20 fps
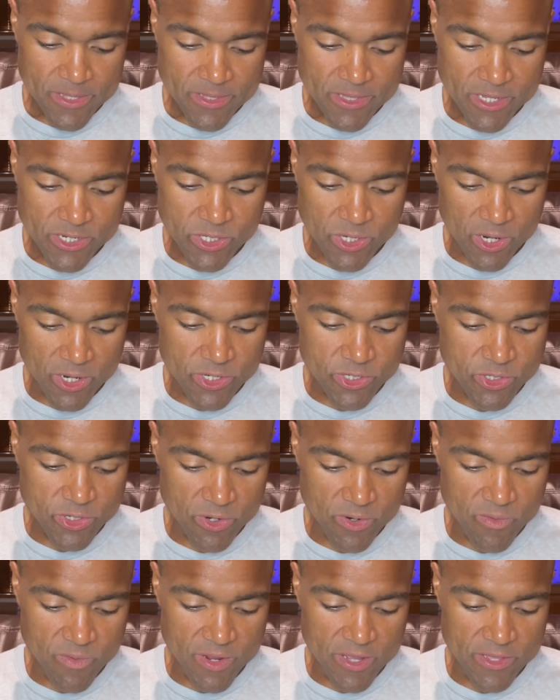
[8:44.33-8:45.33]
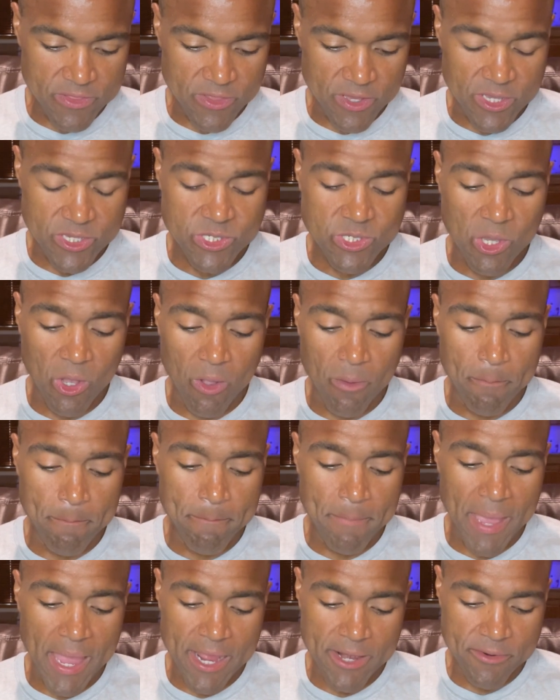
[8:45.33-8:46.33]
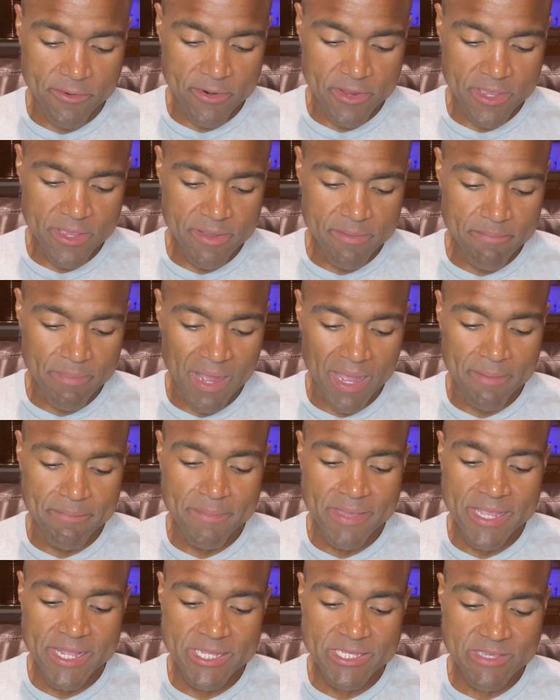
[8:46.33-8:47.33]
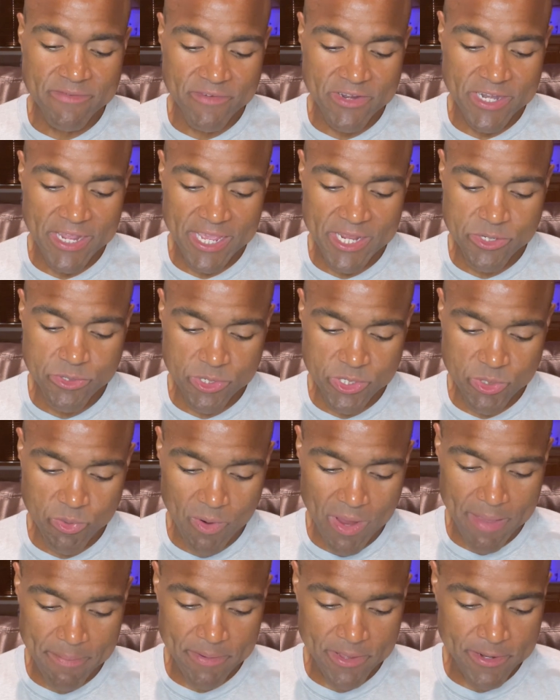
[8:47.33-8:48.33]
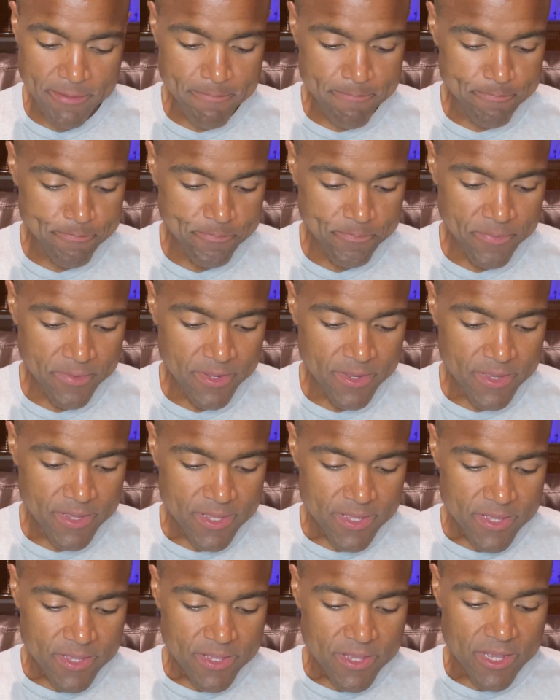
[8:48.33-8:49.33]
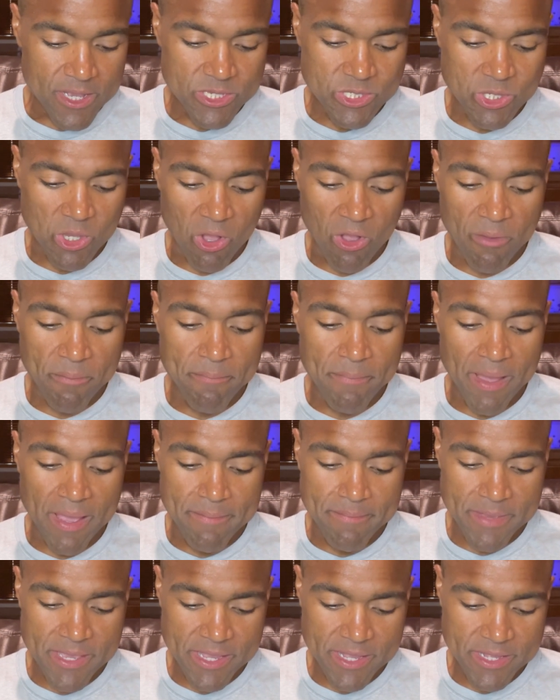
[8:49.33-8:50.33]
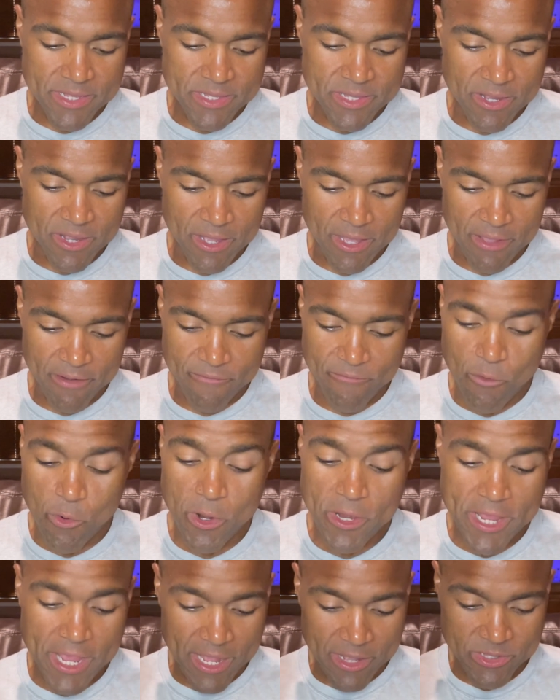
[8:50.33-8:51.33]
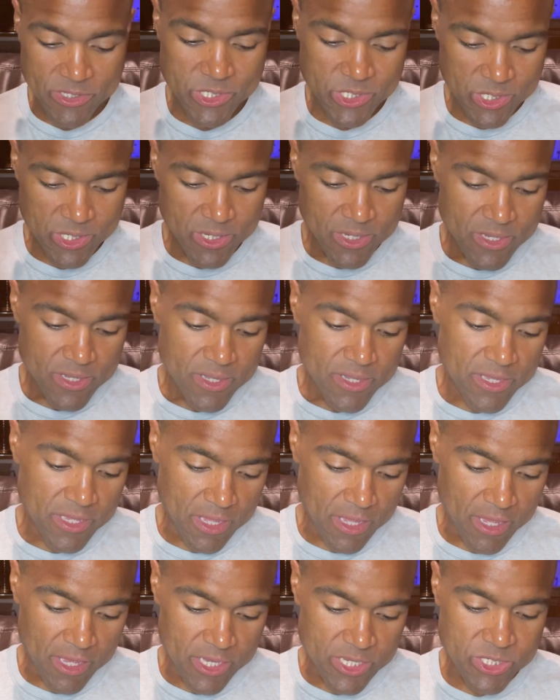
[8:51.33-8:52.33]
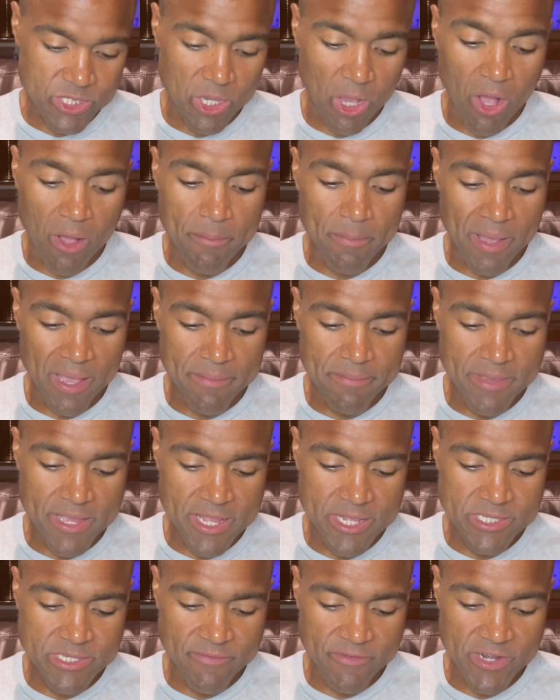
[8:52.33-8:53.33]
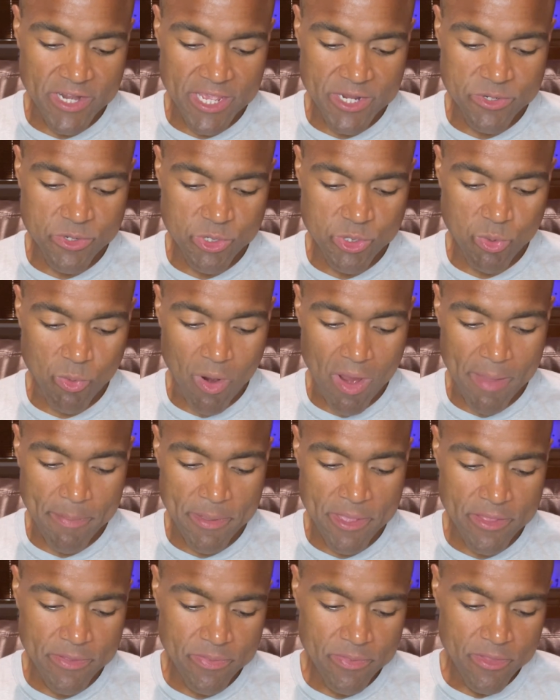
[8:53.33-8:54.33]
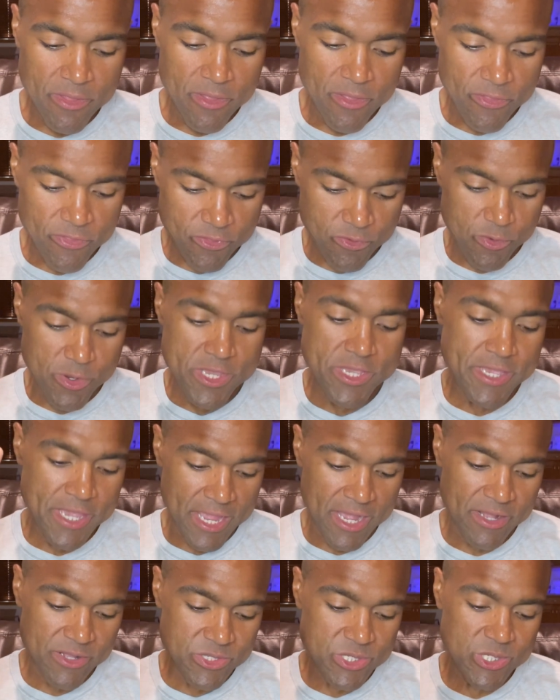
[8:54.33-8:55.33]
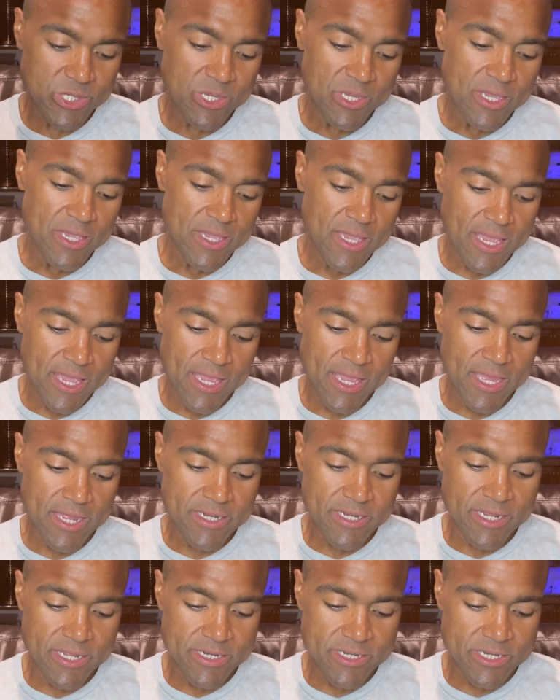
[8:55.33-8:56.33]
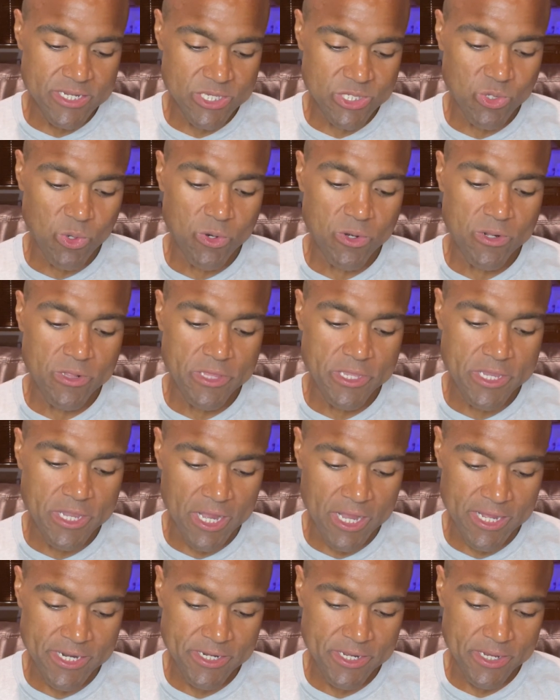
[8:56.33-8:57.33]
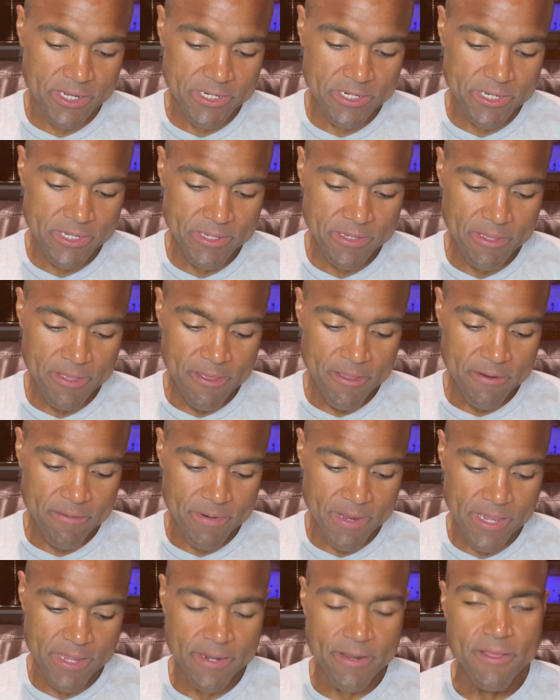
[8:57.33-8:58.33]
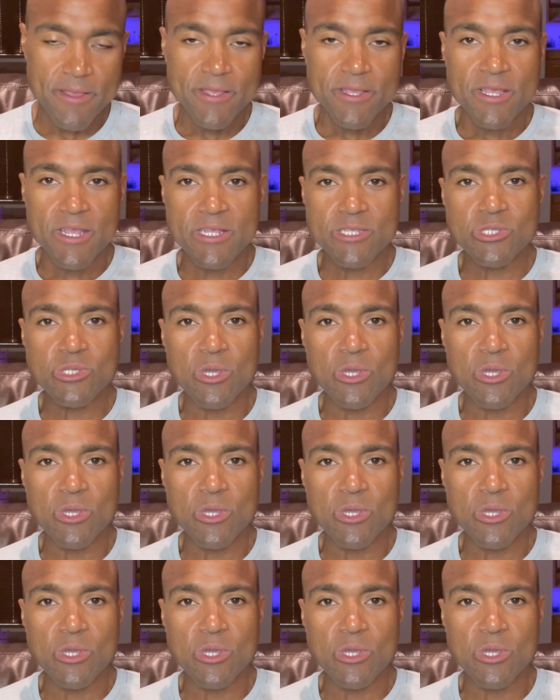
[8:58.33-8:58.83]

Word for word: they charged her with assault and battery by means of a dangerous weapon, assault by me, uh, four counts, uh, assault by means of a dangerous weapon, three counts, and disorderly conduct. Right. And